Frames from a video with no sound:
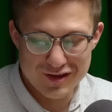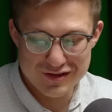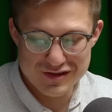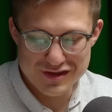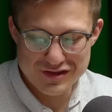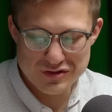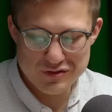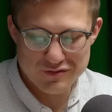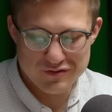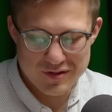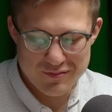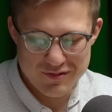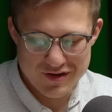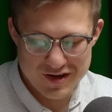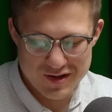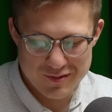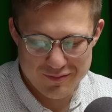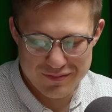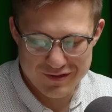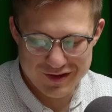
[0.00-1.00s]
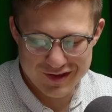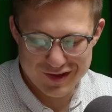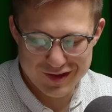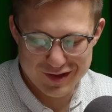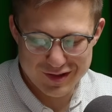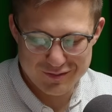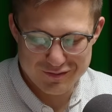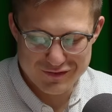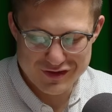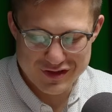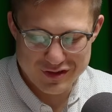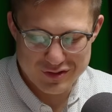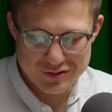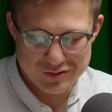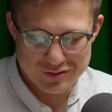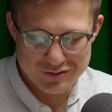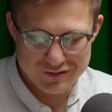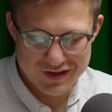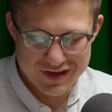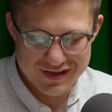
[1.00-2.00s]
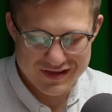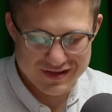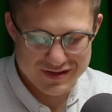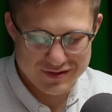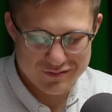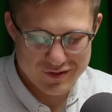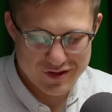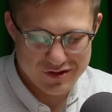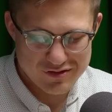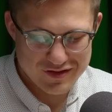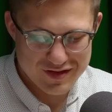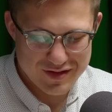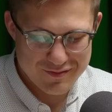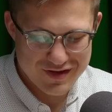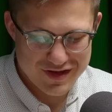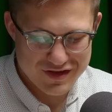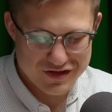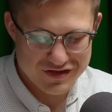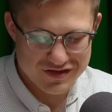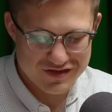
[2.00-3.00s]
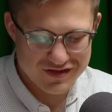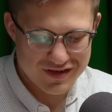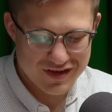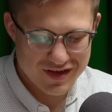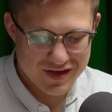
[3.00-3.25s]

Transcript: Just to wrap it up, so as we already mentioned,